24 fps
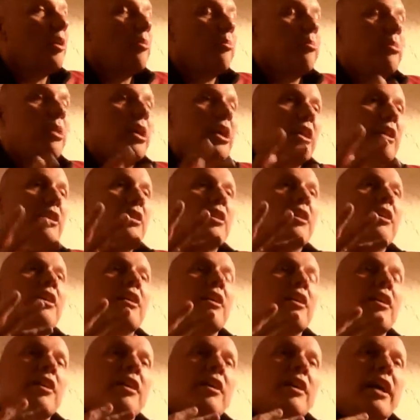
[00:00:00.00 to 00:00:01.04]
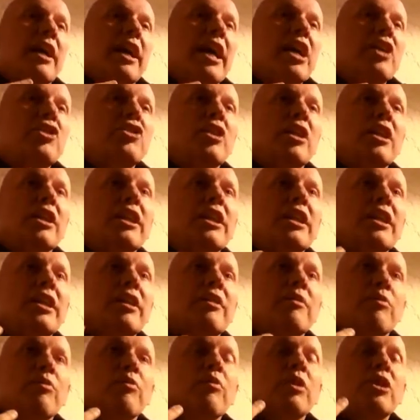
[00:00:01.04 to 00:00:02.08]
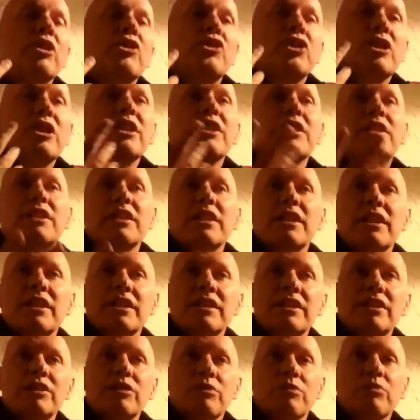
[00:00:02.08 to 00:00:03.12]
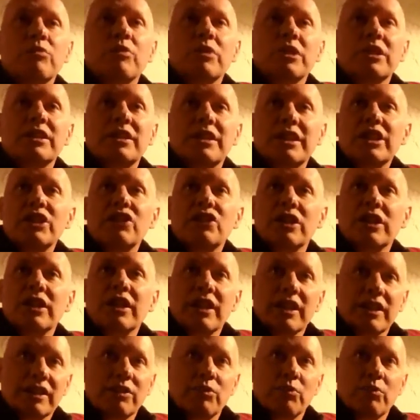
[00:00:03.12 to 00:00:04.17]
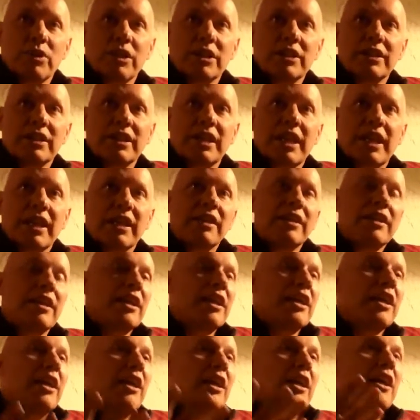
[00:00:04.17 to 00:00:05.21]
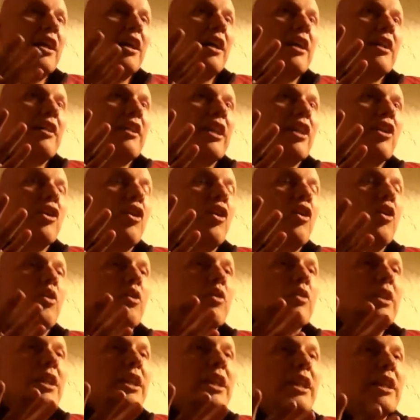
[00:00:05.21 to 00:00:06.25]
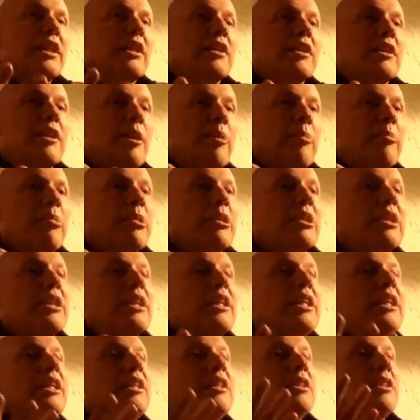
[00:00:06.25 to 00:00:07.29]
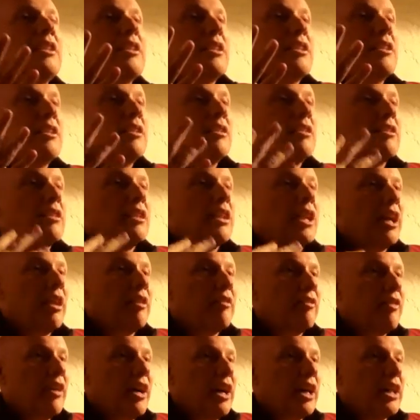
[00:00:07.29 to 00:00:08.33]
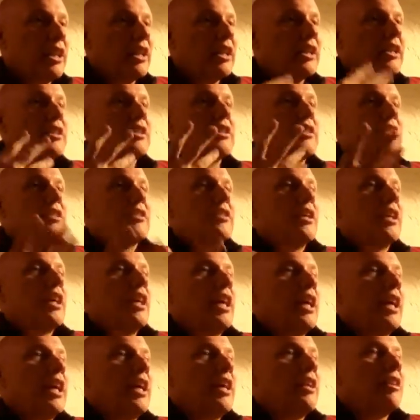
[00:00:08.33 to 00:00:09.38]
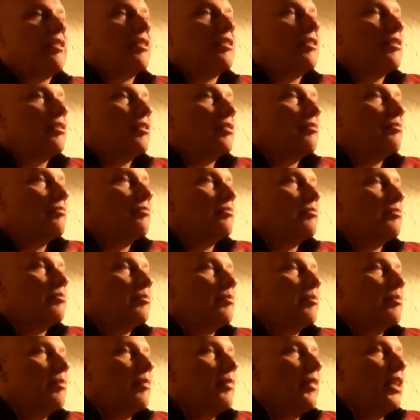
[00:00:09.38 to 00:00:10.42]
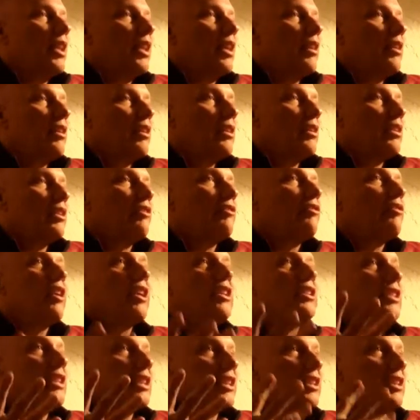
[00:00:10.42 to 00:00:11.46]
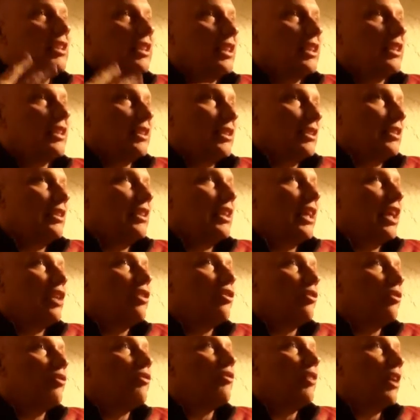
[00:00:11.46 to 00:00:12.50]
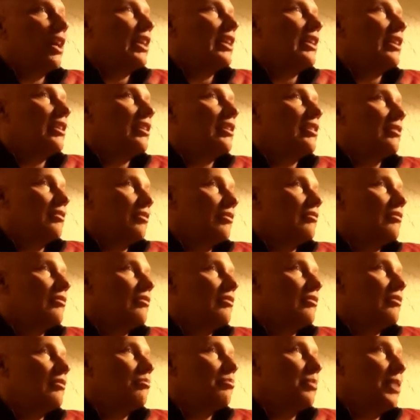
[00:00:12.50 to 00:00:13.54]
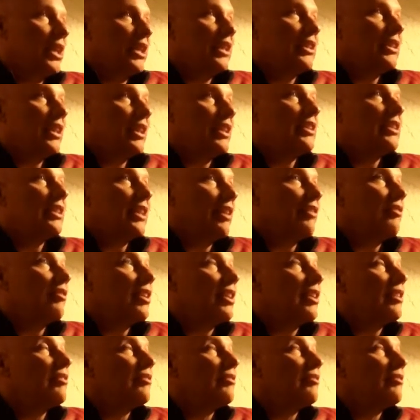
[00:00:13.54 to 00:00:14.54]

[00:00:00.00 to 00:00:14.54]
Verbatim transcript: But actually, what Jesus was teaching us was that that only in complete non-violence and defenselessness can you find peace and safety.